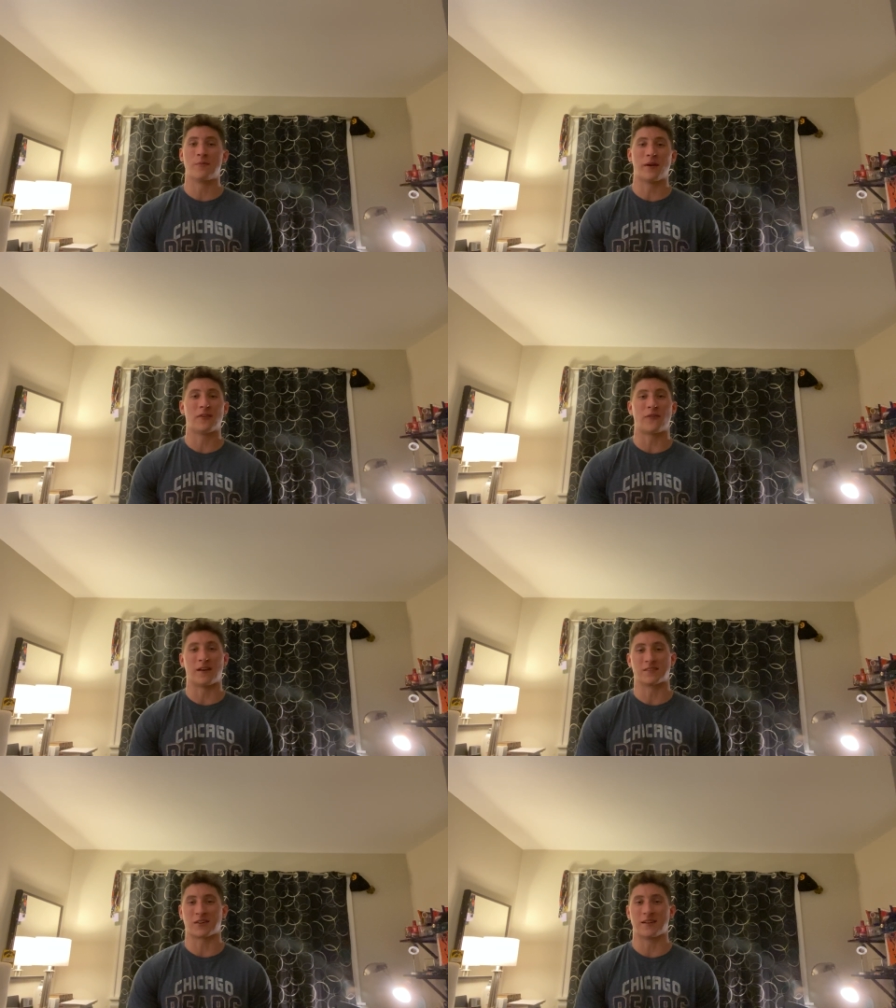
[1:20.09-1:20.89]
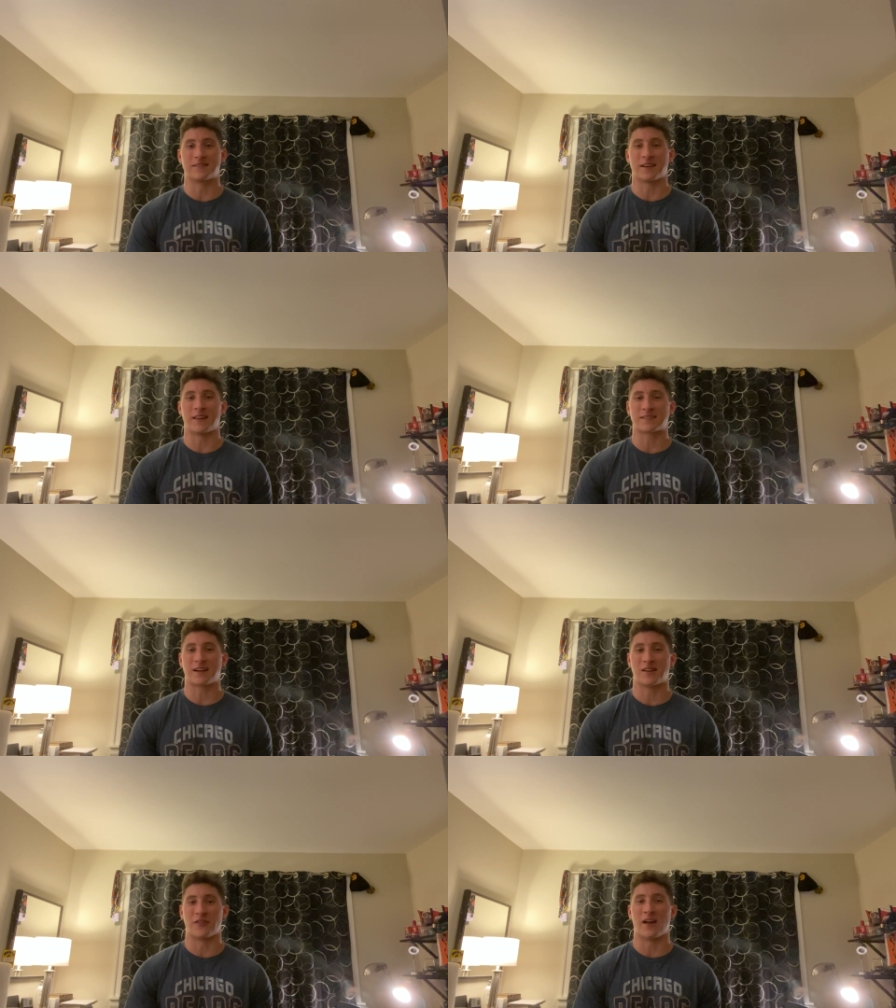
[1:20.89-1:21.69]
Bay fans are going to say that's
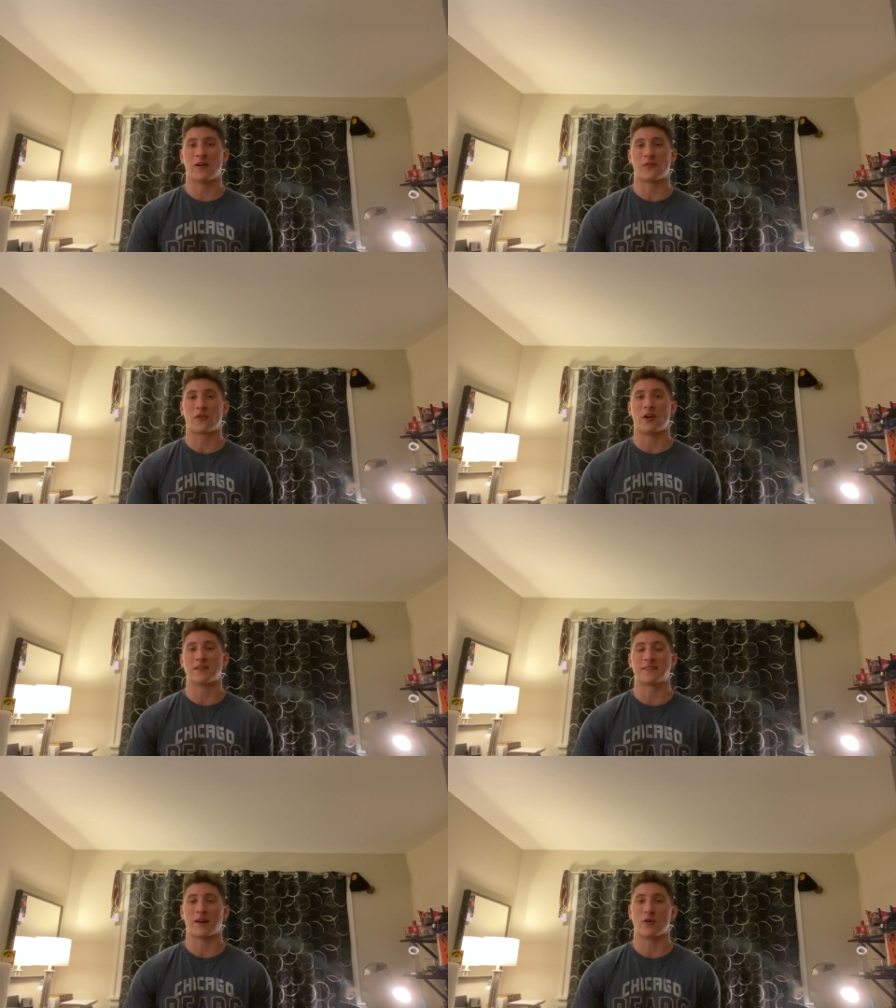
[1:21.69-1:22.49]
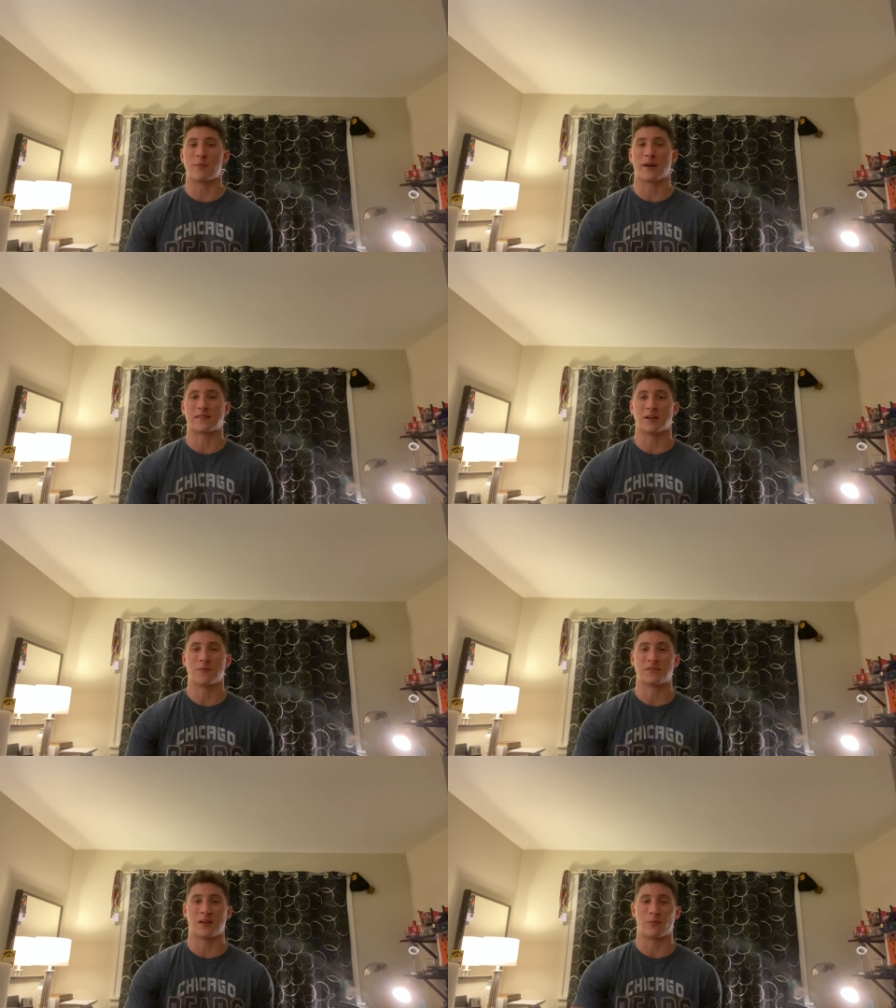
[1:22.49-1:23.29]
kind of an L for us that we picked up St.